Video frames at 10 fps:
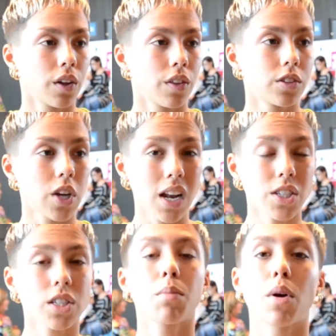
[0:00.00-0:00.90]
the
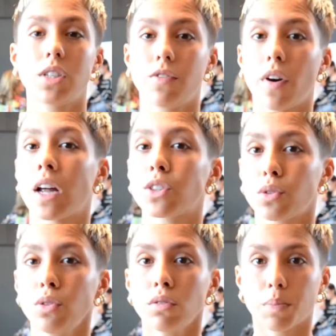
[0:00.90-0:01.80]
challenges are mostly
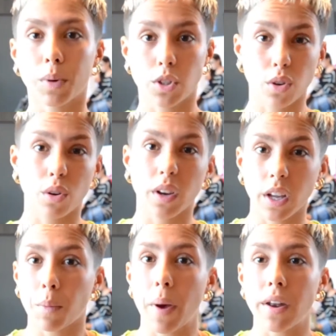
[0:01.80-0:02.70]
financial because you're
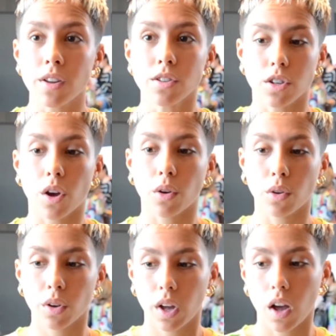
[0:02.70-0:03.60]
independent,
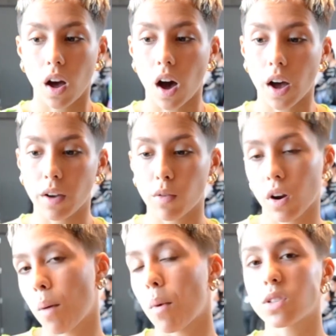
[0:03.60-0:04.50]
so I
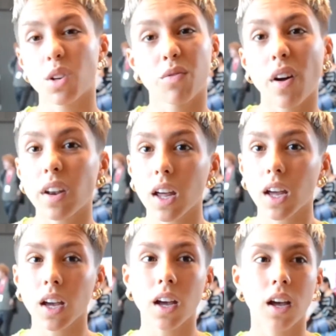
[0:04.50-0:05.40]
rely mostly on
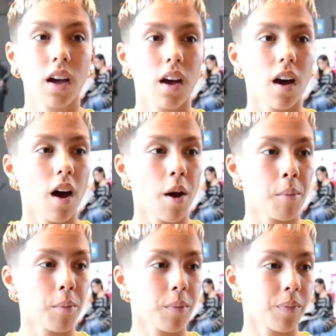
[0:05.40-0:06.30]
funding,
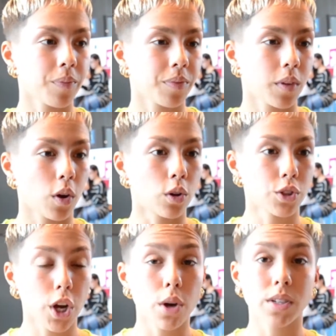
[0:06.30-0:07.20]
on
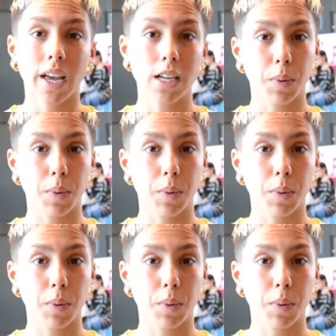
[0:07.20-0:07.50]
shows, and I guess